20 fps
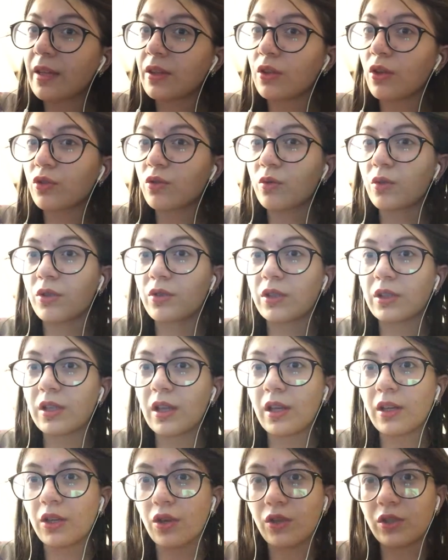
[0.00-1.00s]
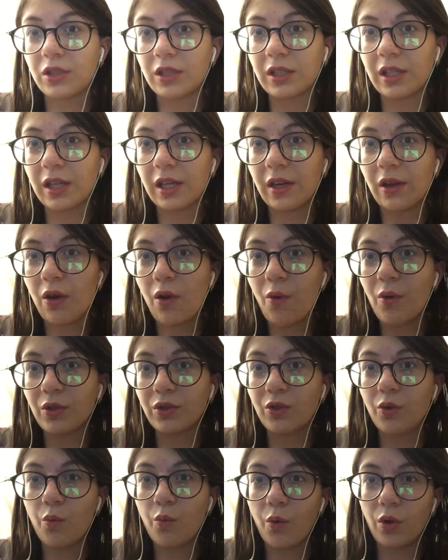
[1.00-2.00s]
and not what you think you see or
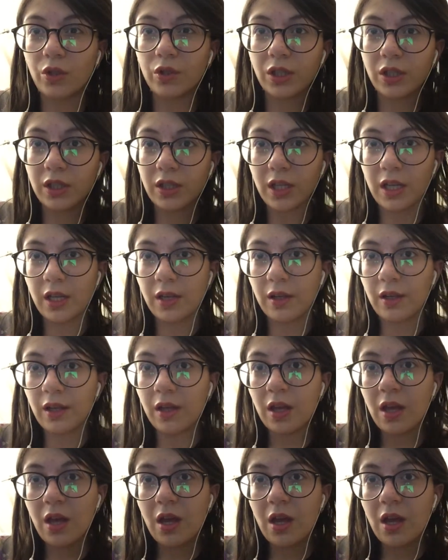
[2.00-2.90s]
what you want to see.